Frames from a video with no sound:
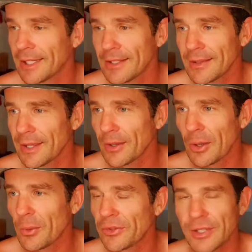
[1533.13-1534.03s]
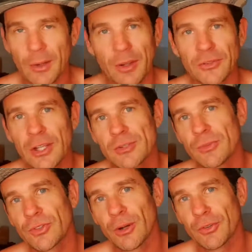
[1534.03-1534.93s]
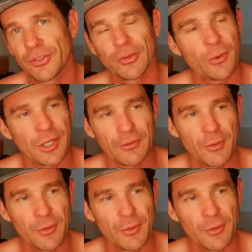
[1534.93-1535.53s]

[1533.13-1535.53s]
they don't want to touch themselves or whatever,